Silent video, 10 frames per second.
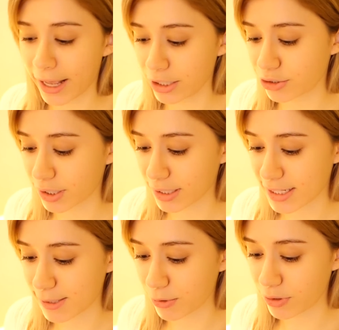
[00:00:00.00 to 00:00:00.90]
and drink
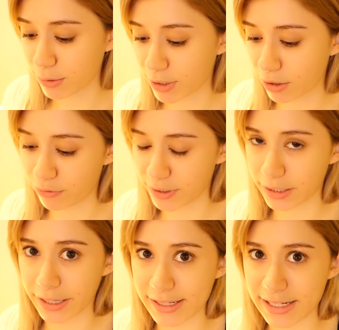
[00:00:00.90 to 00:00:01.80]
this smoothie without
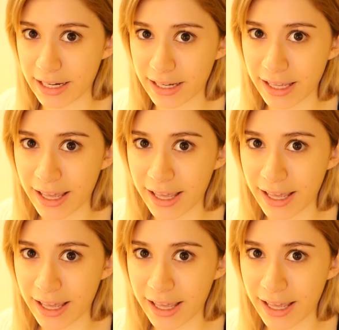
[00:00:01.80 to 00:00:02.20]
feeling sick.